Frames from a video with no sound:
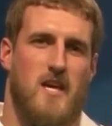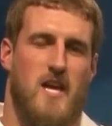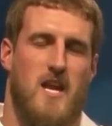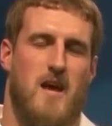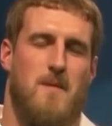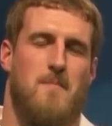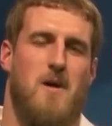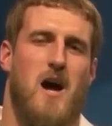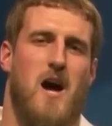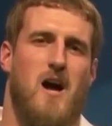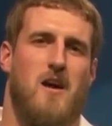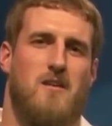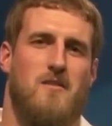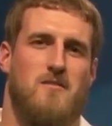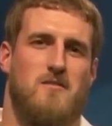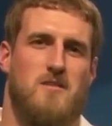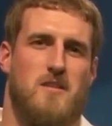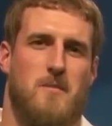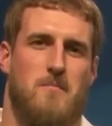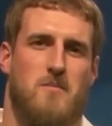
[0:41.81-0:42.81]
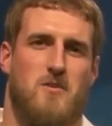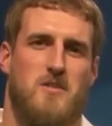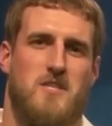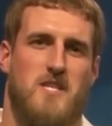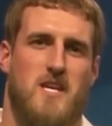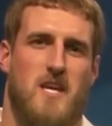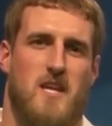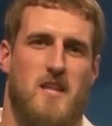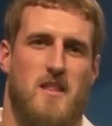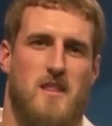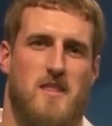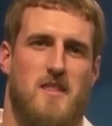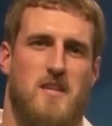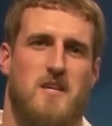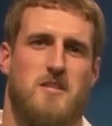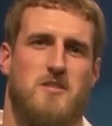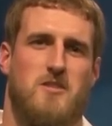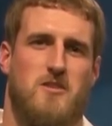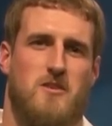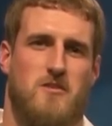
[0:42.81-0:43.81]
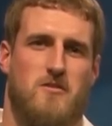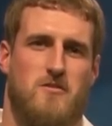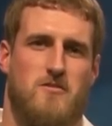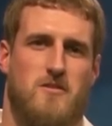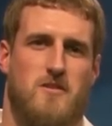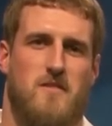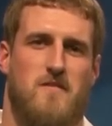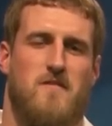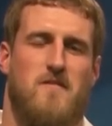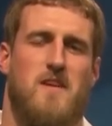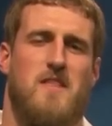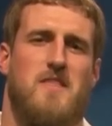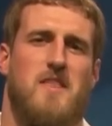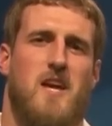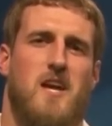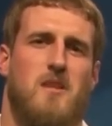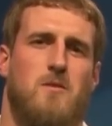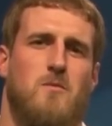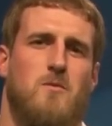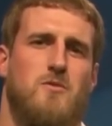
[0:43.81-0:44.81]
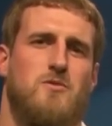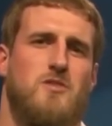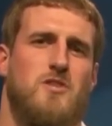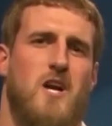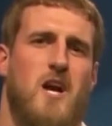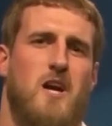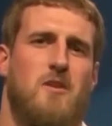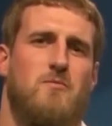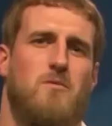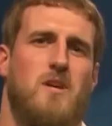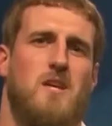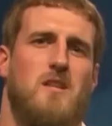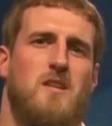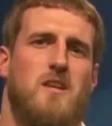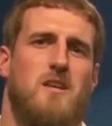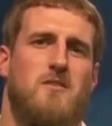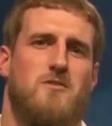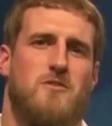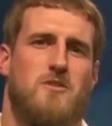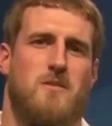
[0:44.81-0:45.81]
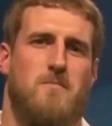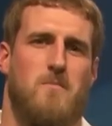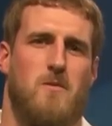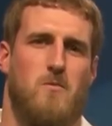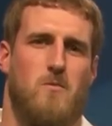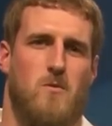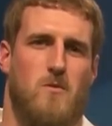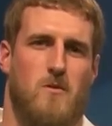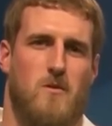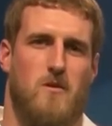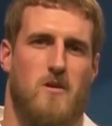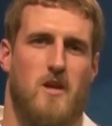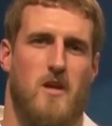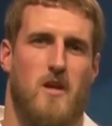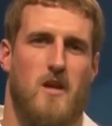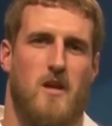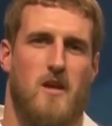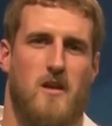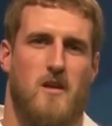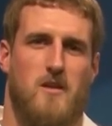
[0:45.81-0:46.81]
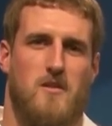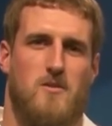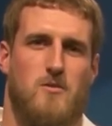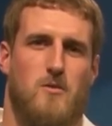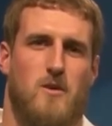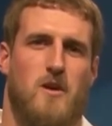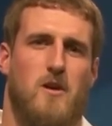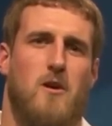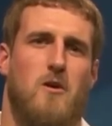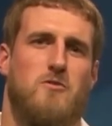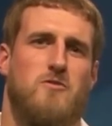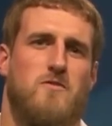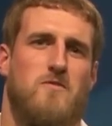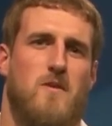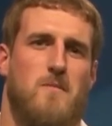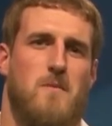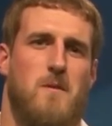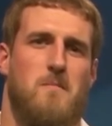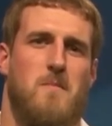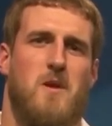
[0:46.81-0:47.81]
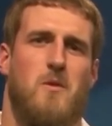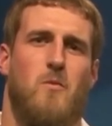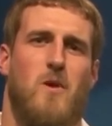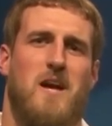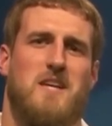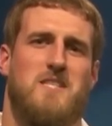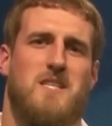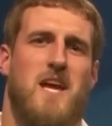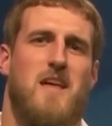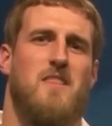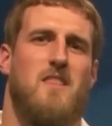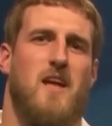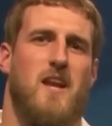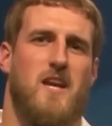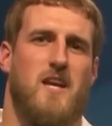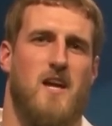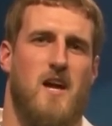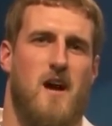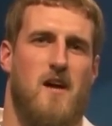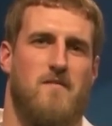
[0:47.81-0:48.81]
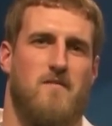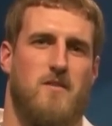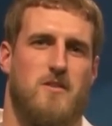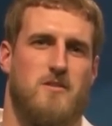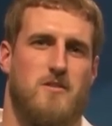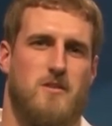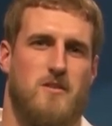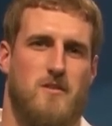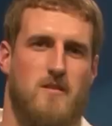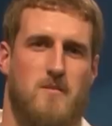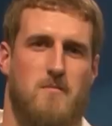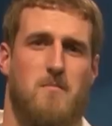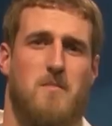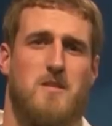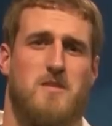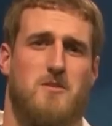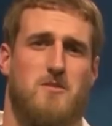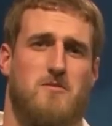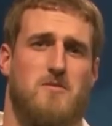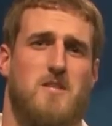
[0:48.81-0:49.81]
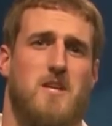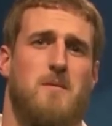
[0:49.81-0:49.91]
and I'm honored to present this year's fifth annual John Reed Leadership Award to a coach from the Midwest Athletic Conference, Mr.